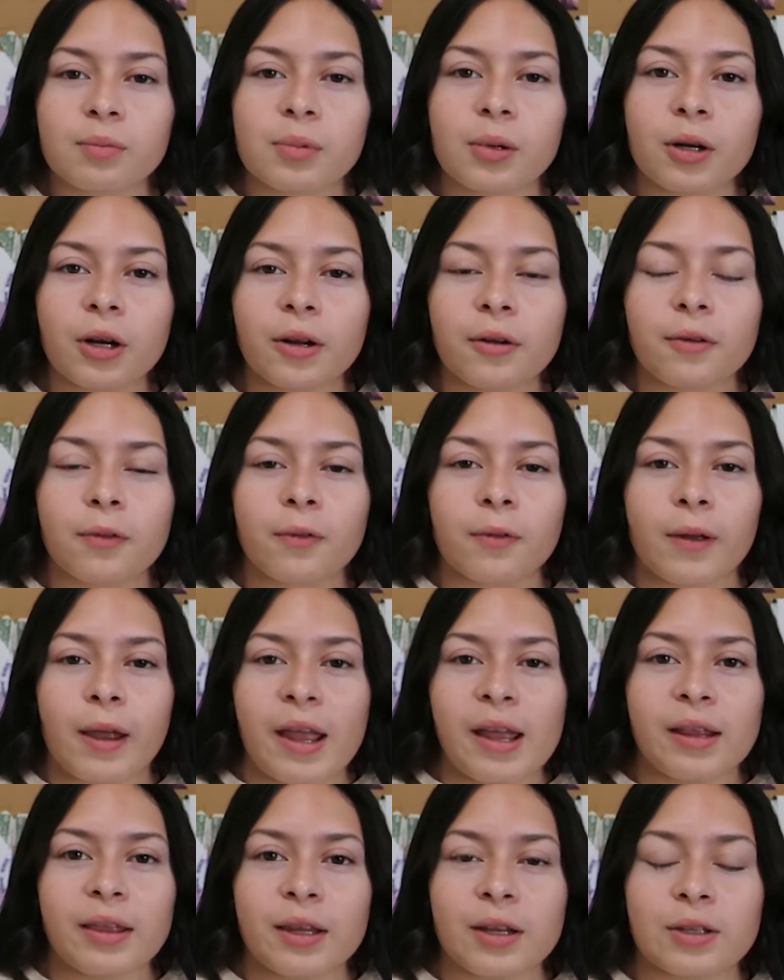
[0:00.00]
put our
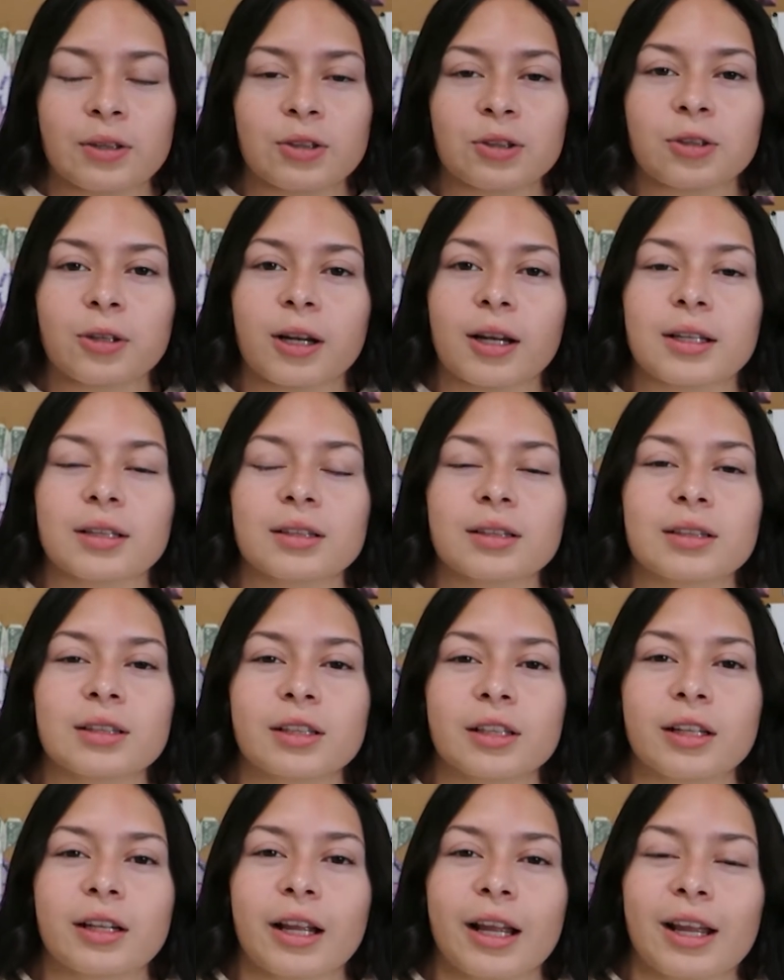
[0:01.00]
faith and trust
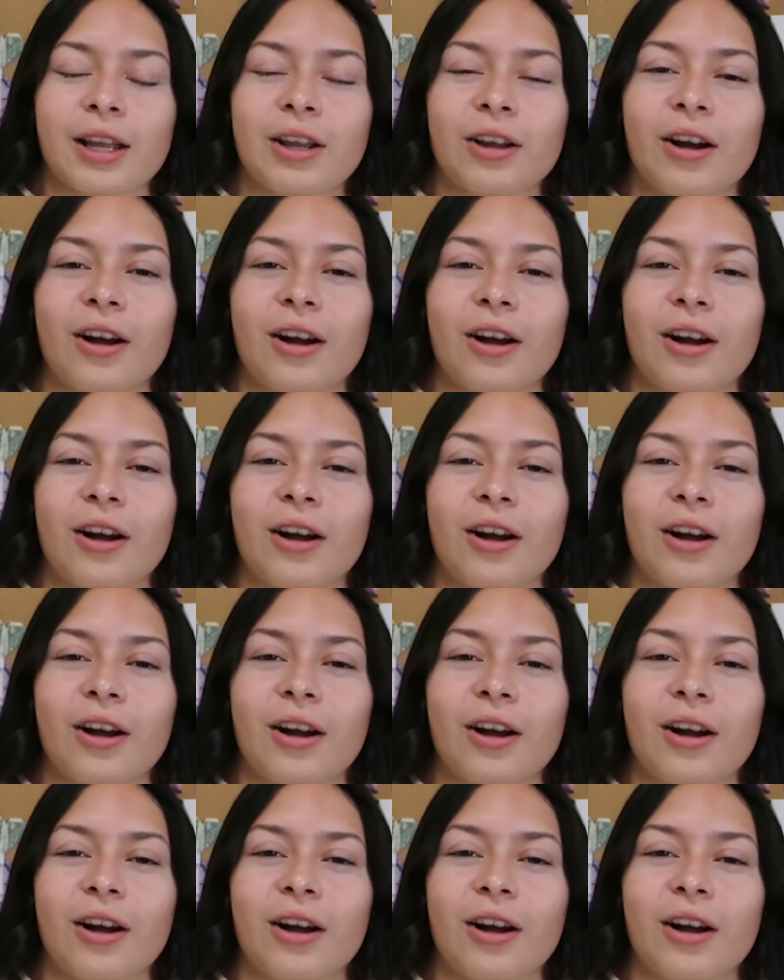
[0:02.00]
in like